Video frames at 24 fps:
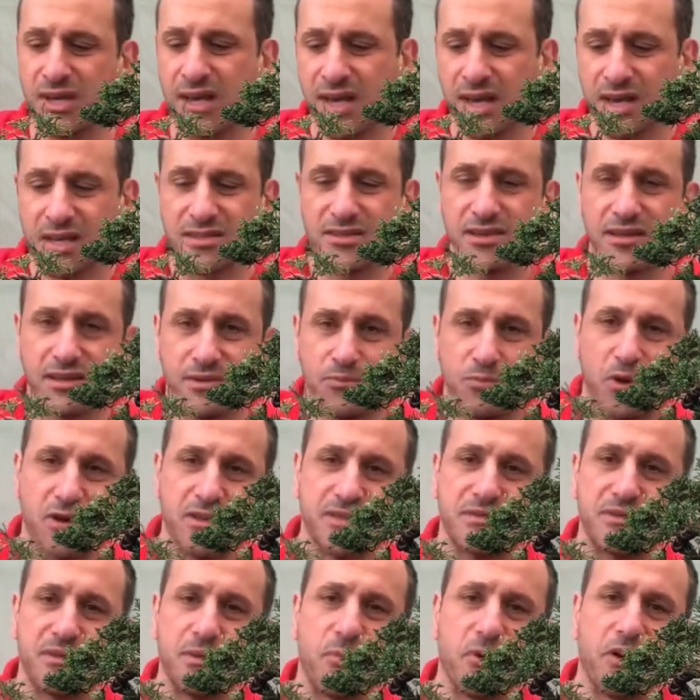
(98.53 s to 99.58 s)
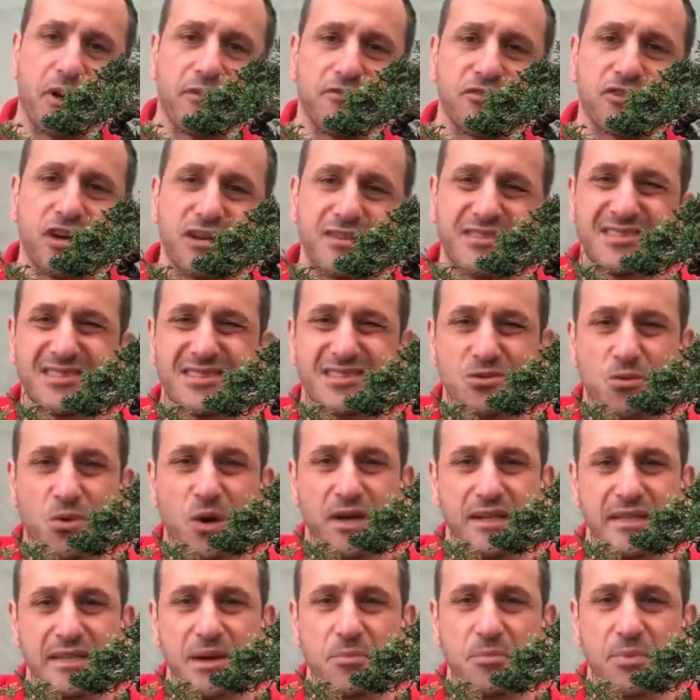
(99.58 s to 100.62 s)
So the pot I've chosen is quite
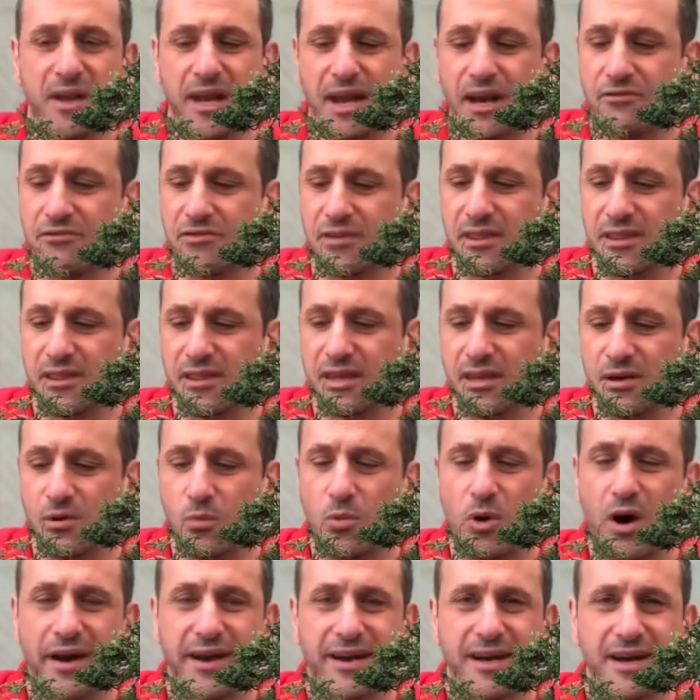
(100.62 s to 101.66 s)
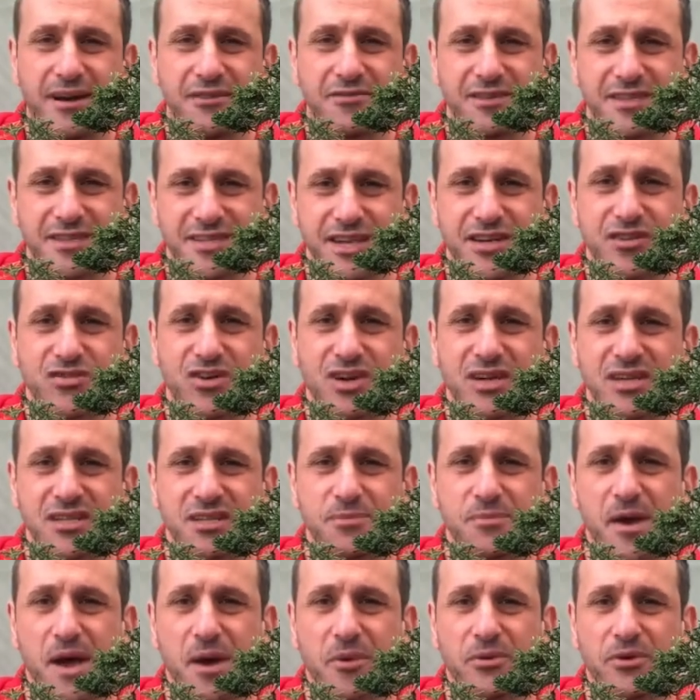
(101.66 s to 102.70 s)
deep enough and thick, wide enough, etc., to be
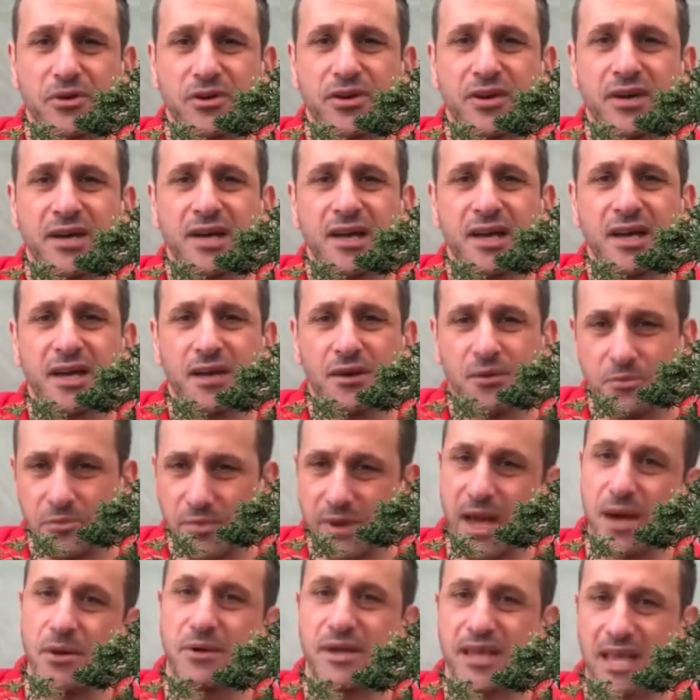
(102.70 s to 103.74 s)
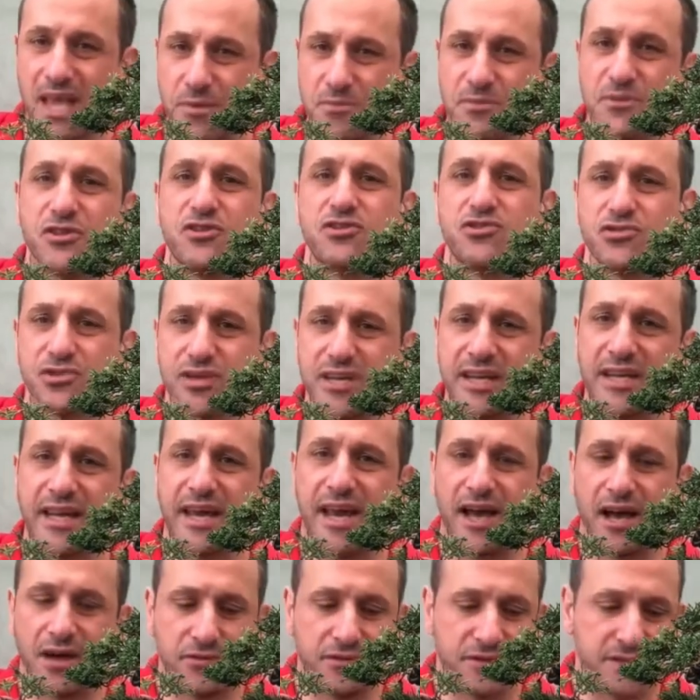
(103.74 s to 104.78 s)
able to keep the tree in a
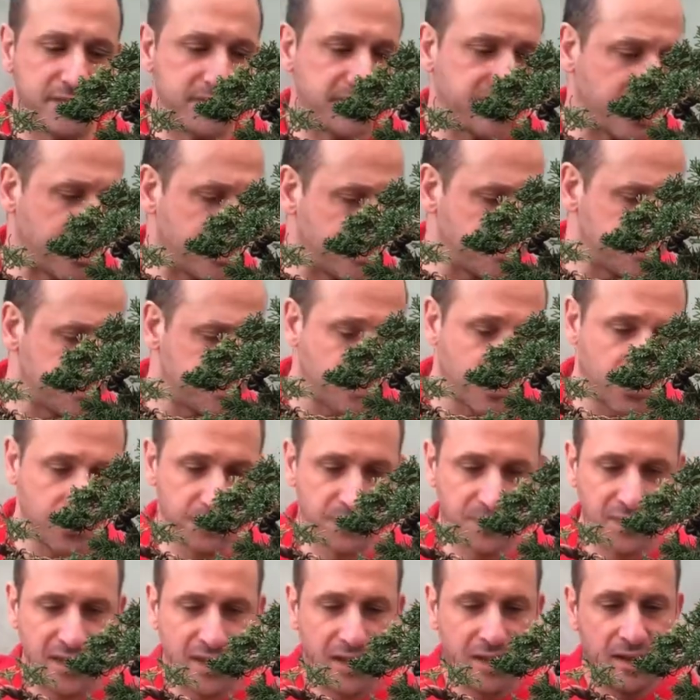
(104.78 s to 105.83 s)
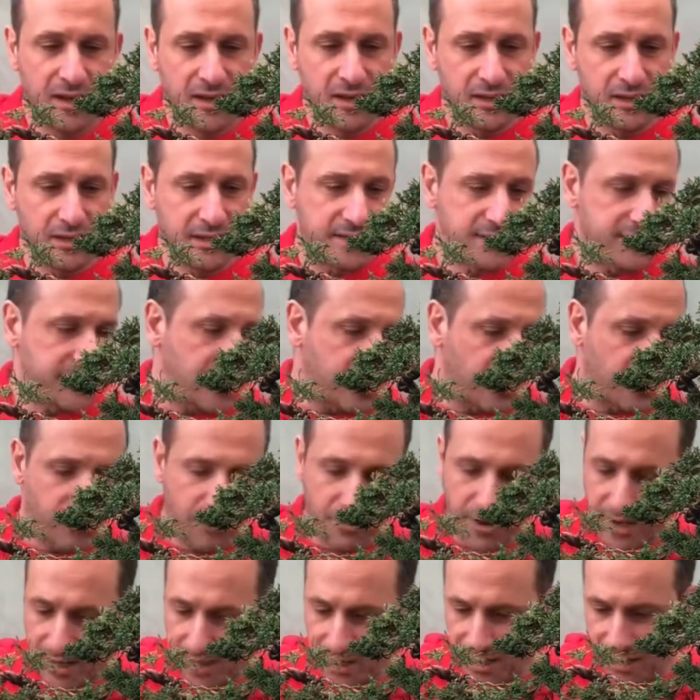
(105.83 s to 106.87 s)
healthy state. So let's get
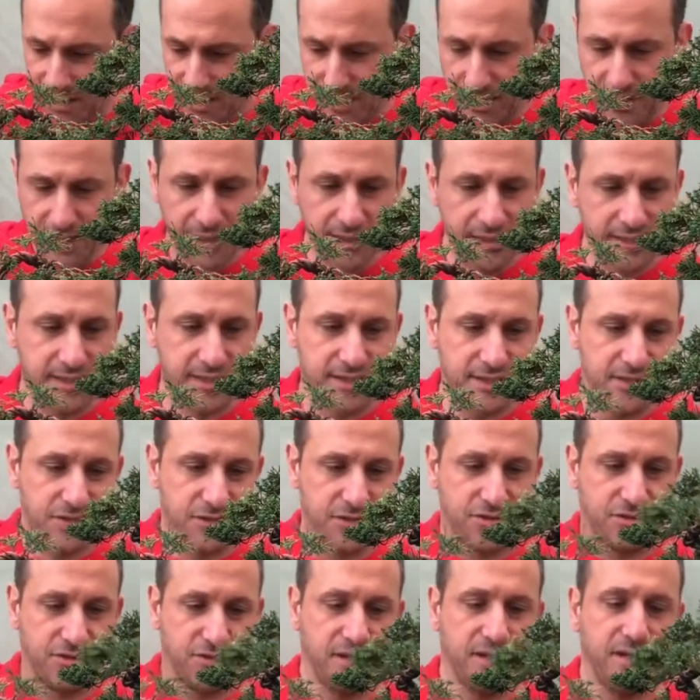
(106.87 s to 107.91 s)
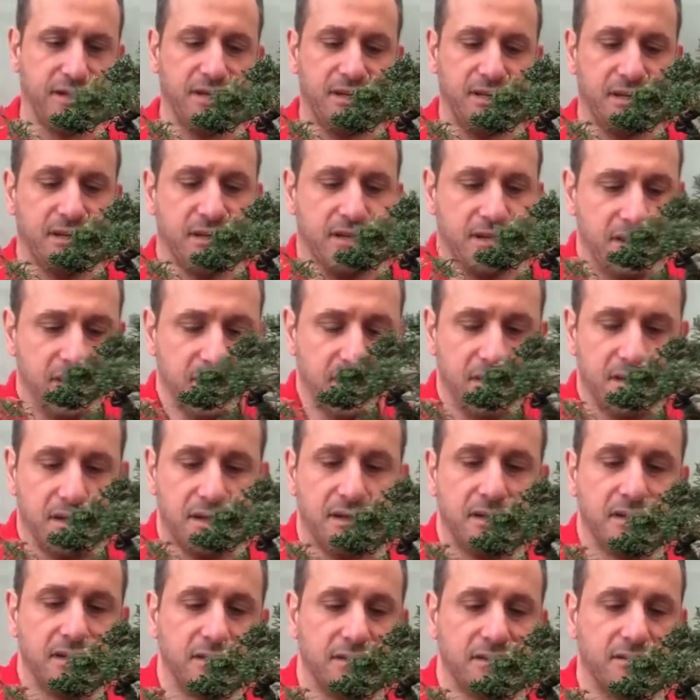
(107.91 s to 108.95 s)
cracking into this tree.
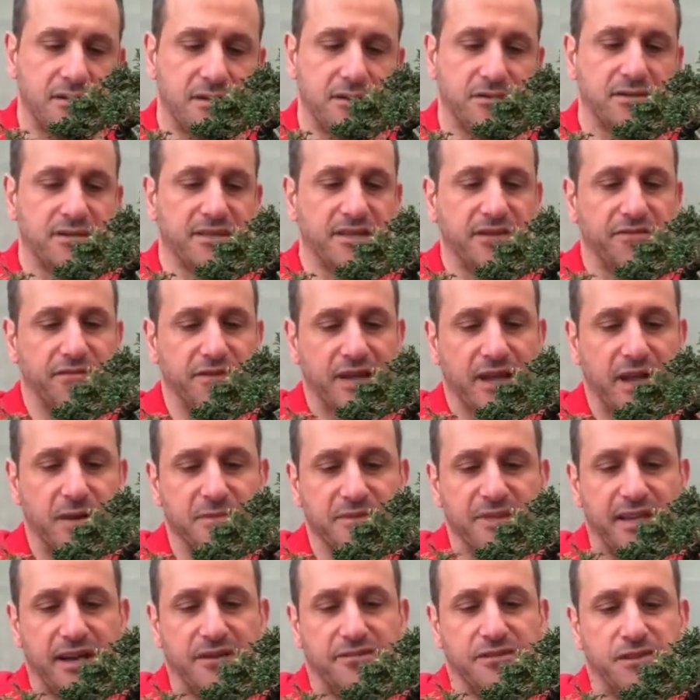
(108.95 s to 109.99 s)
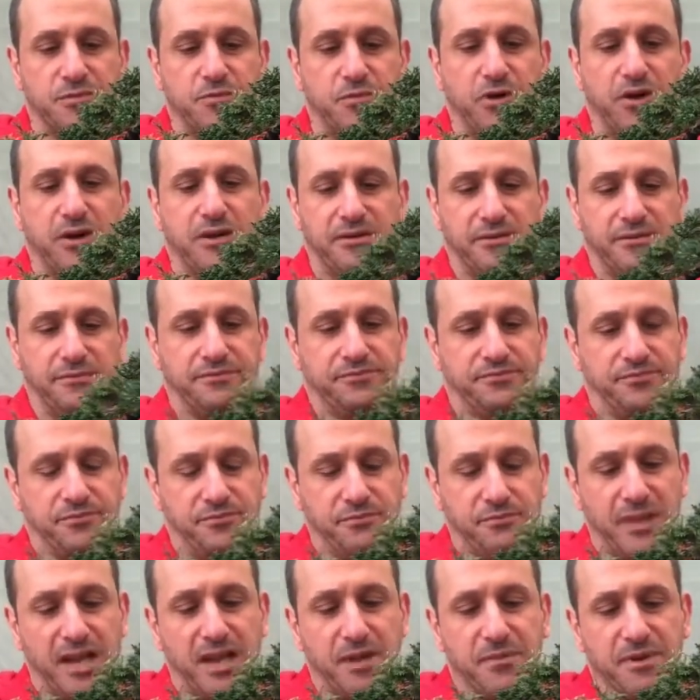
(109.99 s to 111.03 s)
So we'll see if it comes out of its pot,
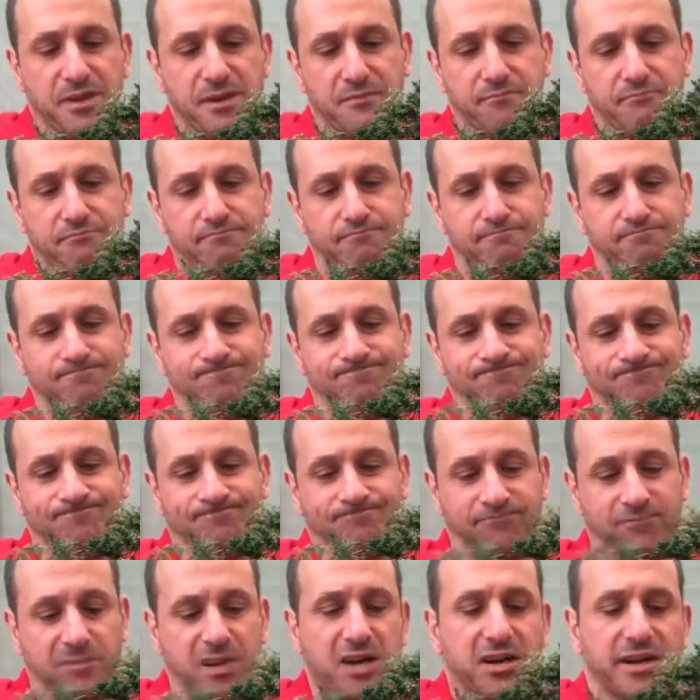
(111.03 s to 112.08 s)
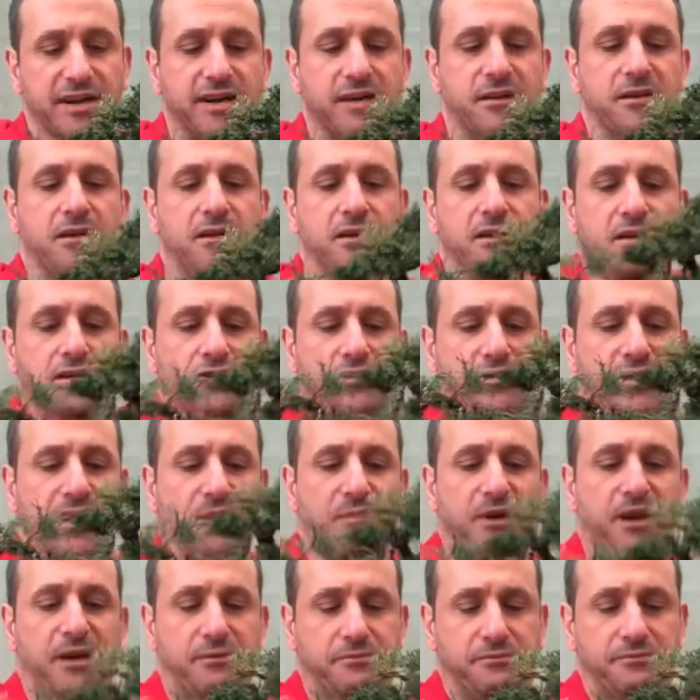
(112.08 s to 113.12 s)
maybe. Oh, it should come out.